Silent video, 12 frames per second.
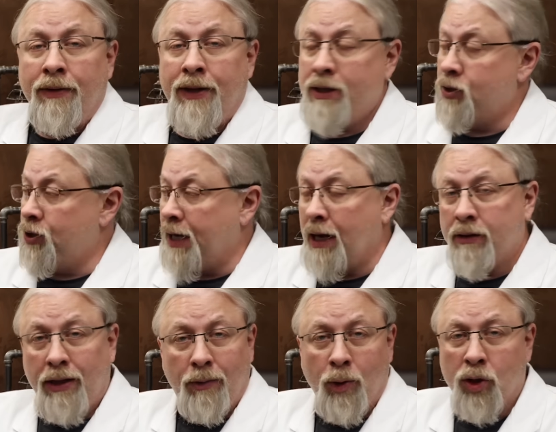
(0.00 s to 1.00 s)
this
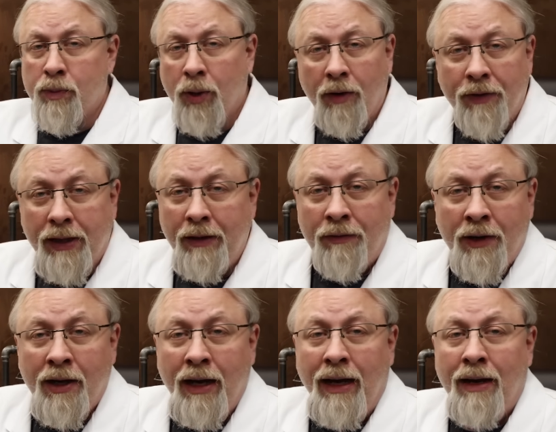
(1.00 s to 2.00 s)
Jackery works perfectly
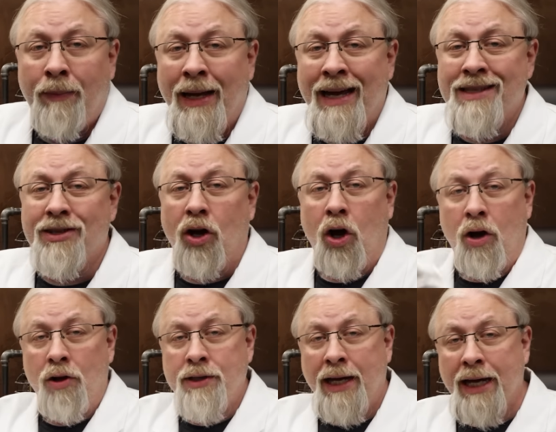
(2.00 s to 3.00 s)
fine and it passed
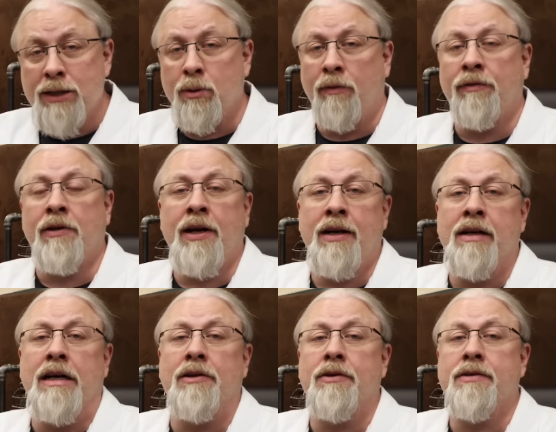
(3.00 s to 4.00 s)
all tests with flying
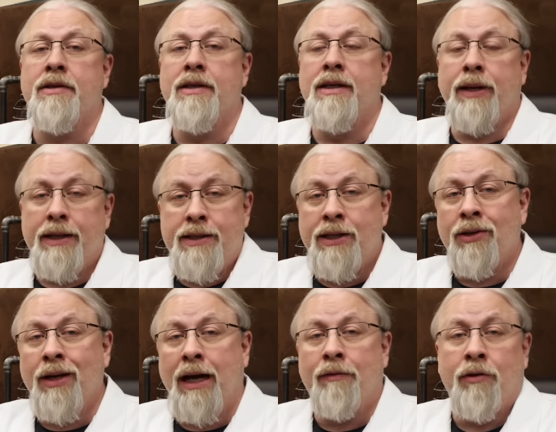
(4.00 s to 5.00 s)
colors, but I
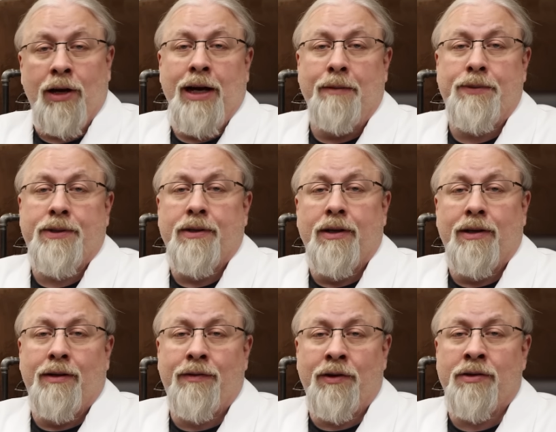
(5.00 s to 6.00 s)
still have gripes.
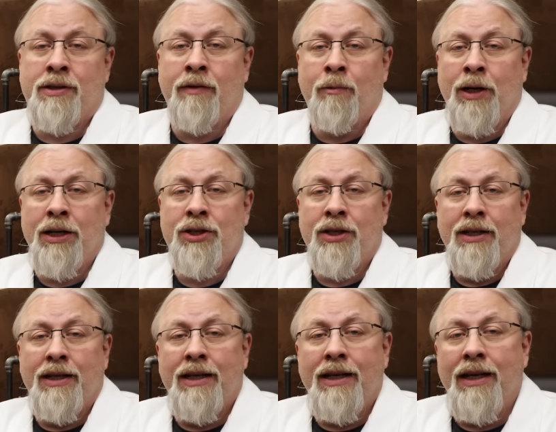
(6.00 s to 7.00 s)
First of which
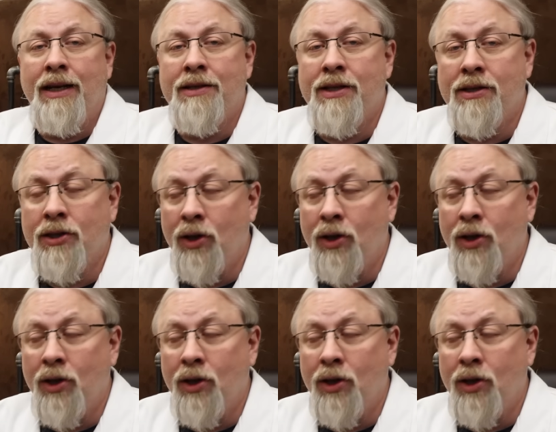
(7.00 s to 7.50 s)
is the